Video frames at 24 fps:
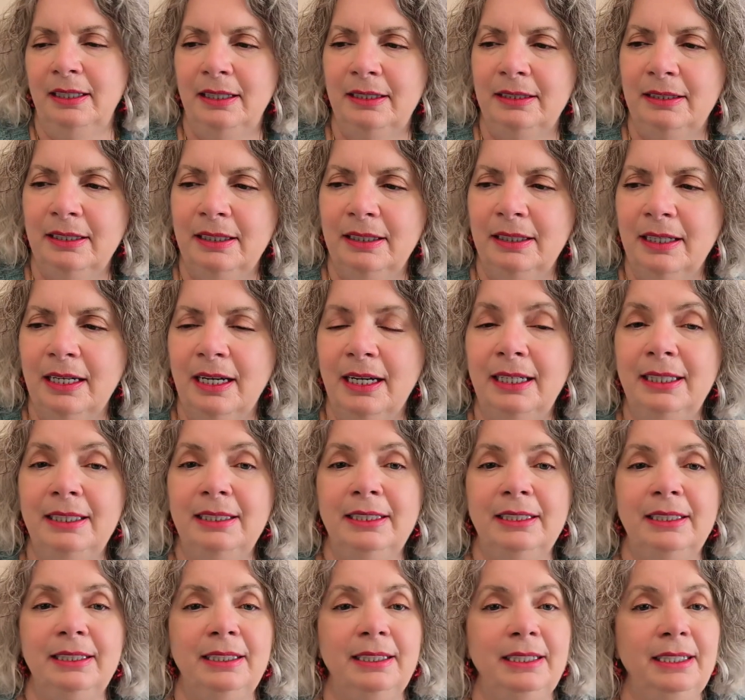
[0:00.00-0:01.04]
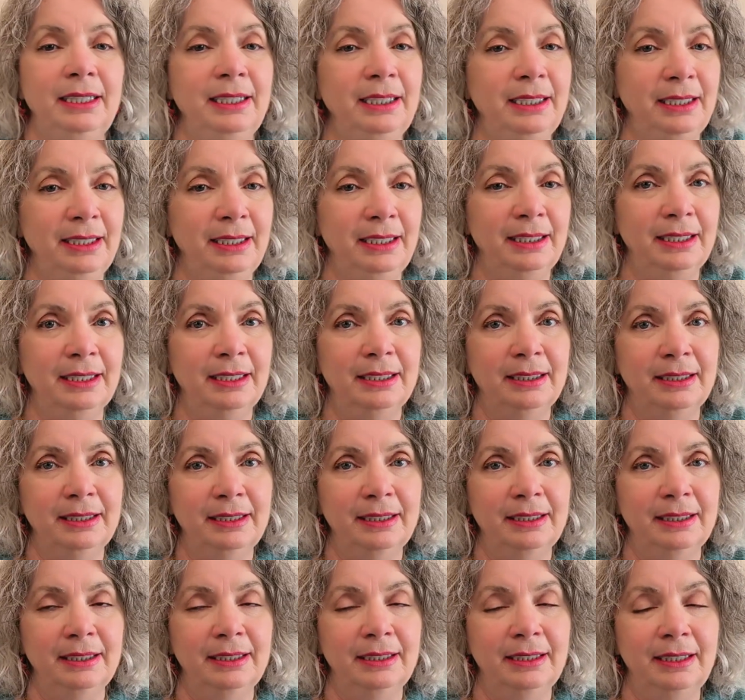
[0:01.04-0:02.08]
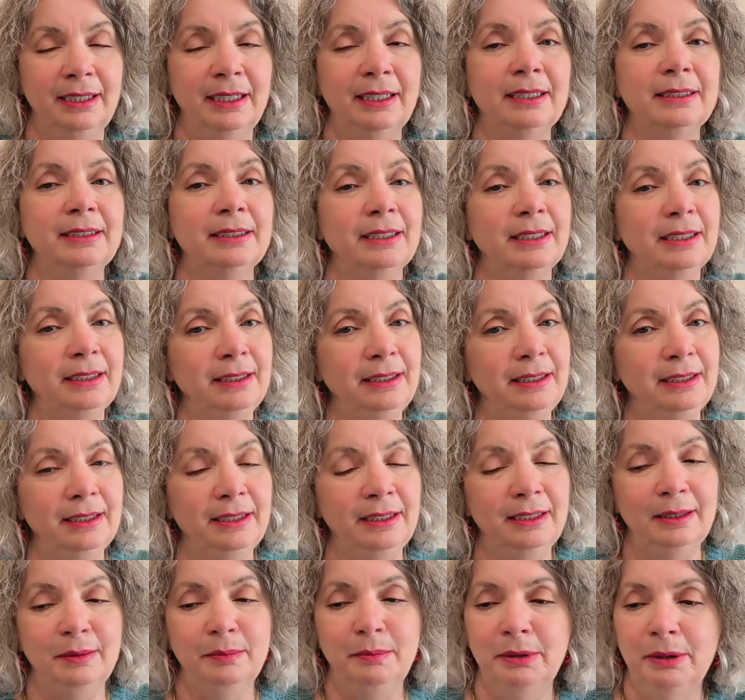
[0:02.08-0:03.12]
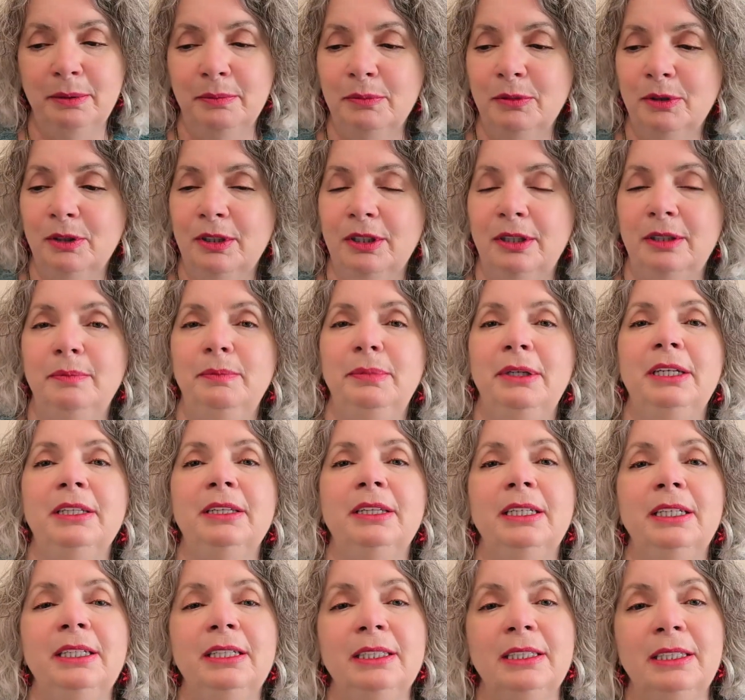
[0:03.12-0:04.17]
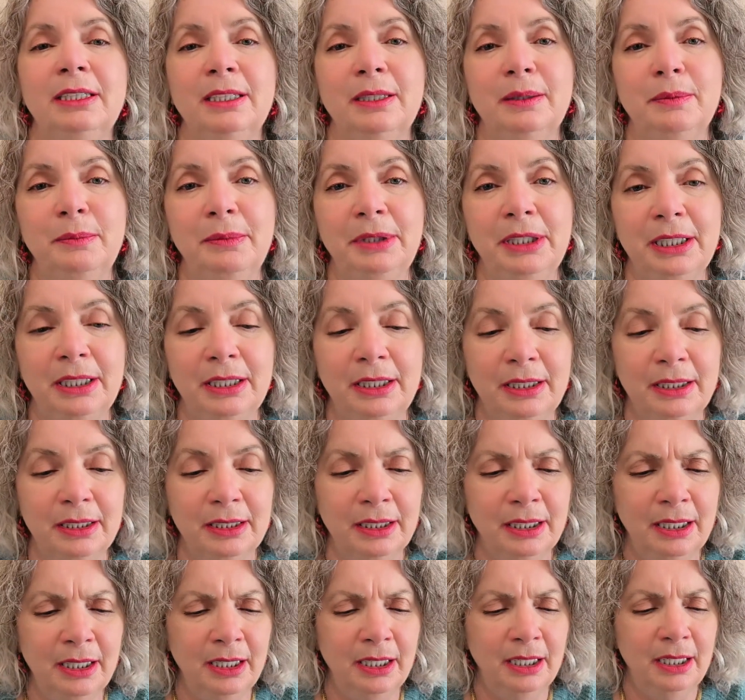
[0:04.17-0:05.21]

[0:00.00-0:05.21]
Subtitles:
and an iced tea, and I'll tell you a little bit more about this in a minute.